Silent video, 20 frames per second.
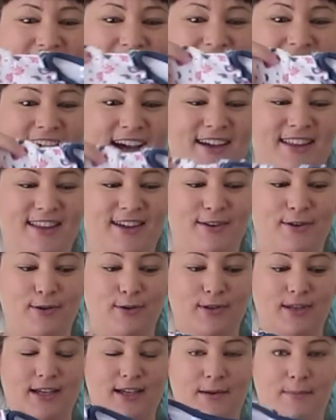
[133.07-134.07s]
They're
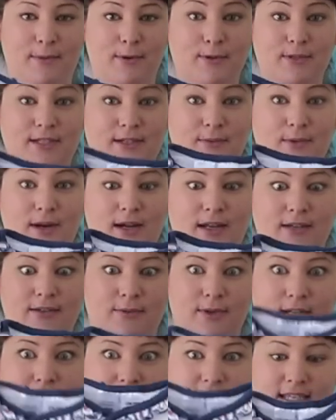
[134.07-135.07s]
all like a built-in
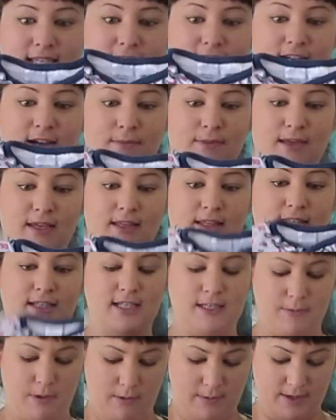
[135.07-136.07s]
onesie type thing. This
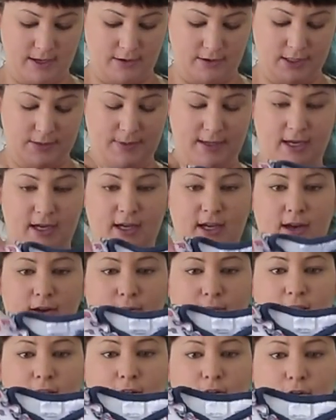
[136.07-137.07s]
is probably going to be her
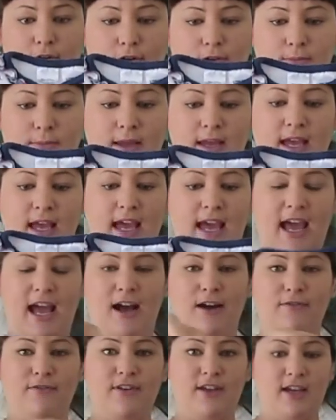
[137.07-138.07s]
going home
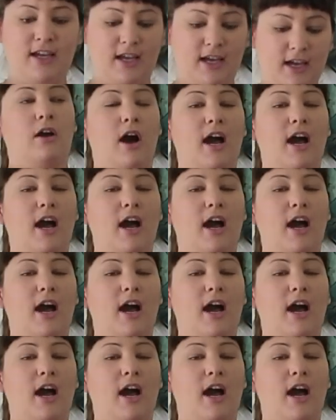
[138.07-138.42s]
outfit.